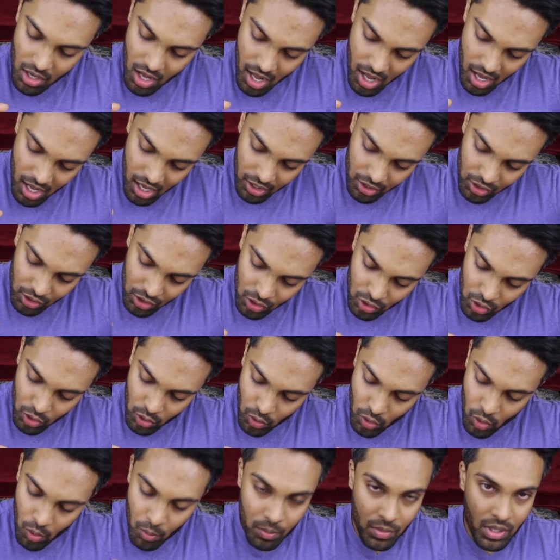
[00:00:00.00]

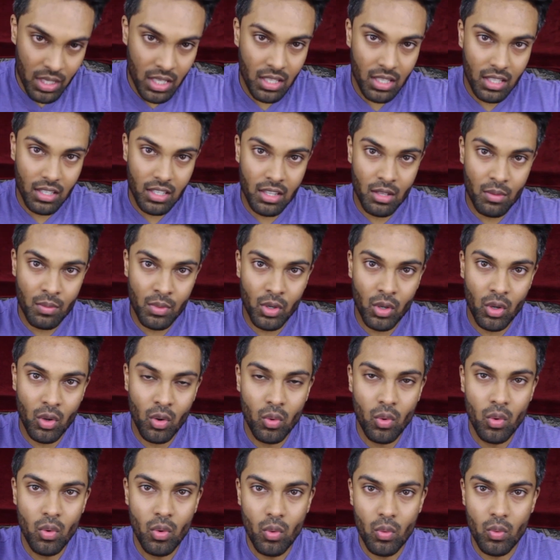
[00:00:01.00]
gyro meat in the
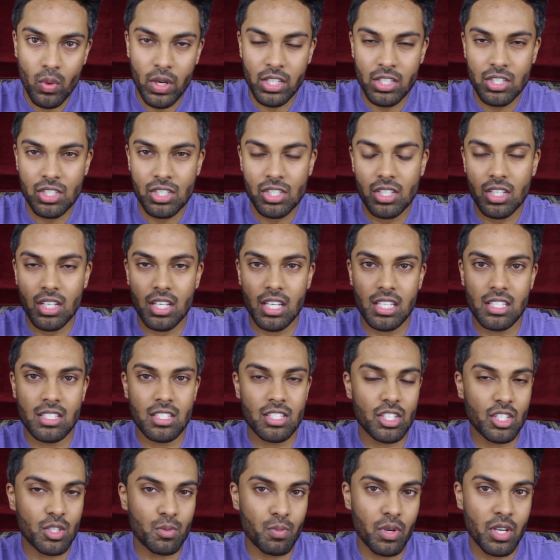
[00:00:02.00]
middle, which
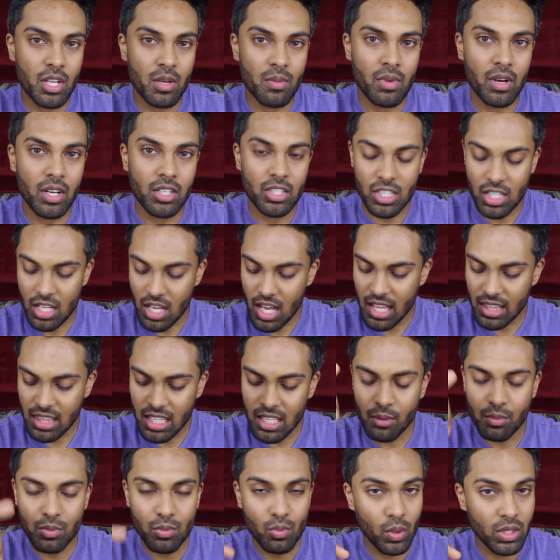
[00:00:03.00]
is just pretty much, I
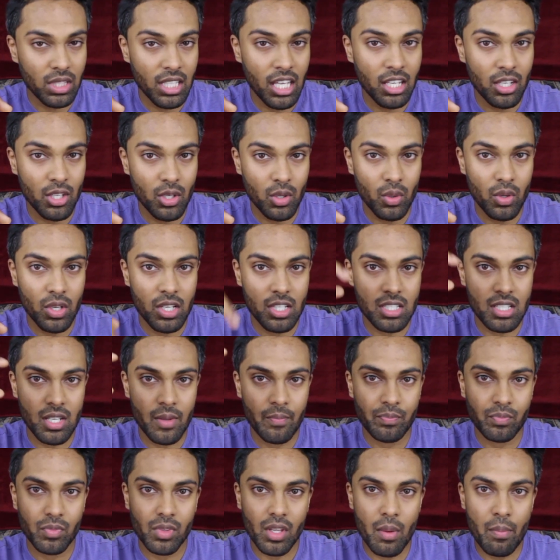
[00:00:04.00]
think what they do is
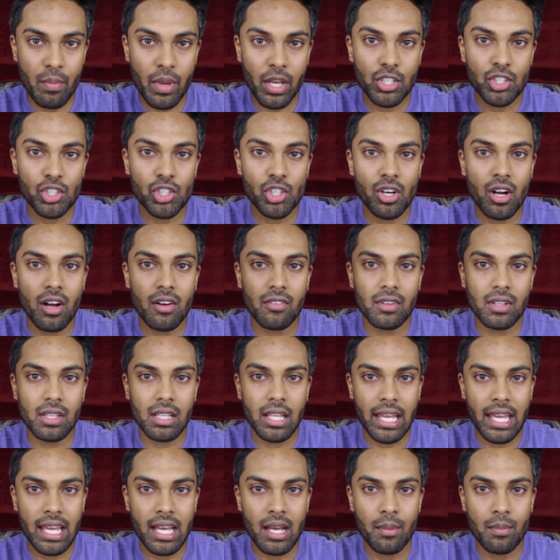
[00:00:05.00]
a mixture of
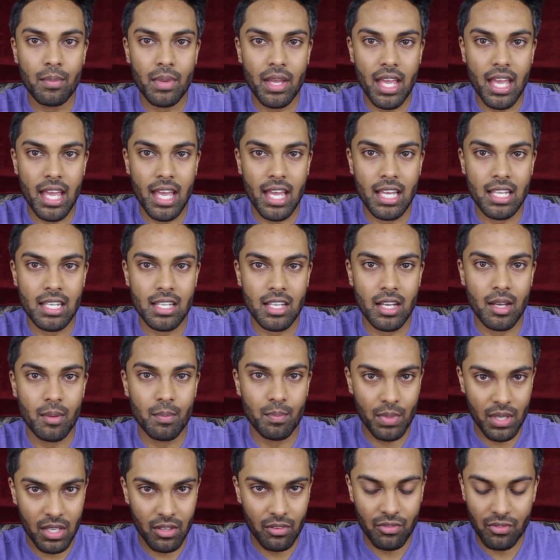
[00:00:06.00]
lamb and
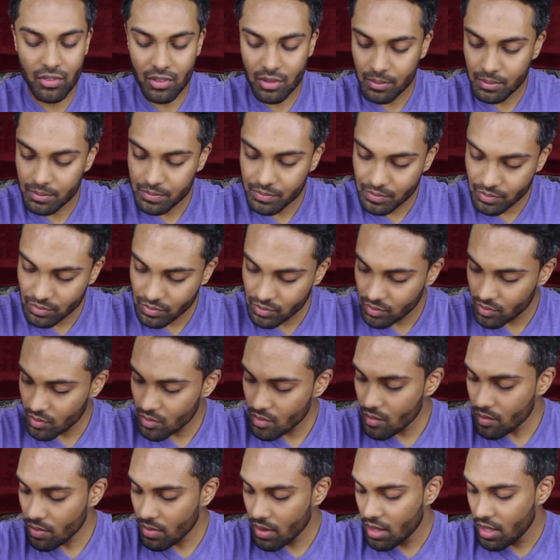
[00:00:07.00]
beef.
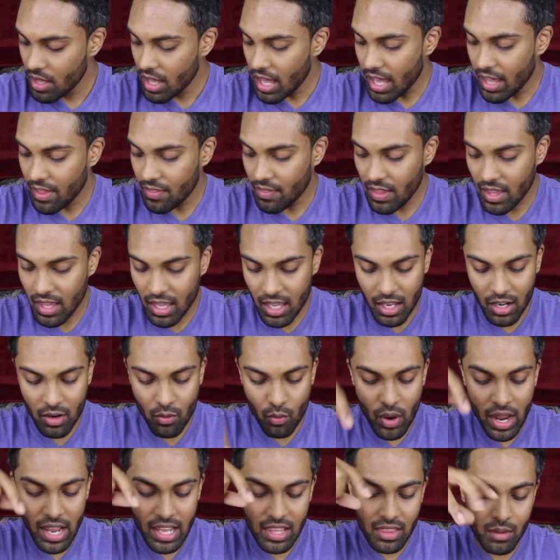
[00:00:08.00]
And
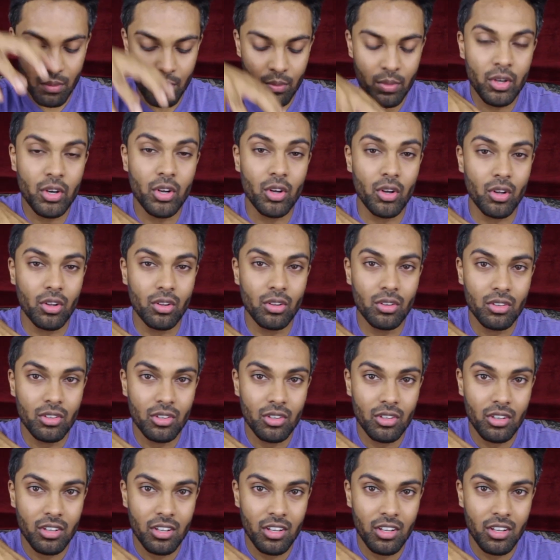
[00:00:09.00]
then right in the middle,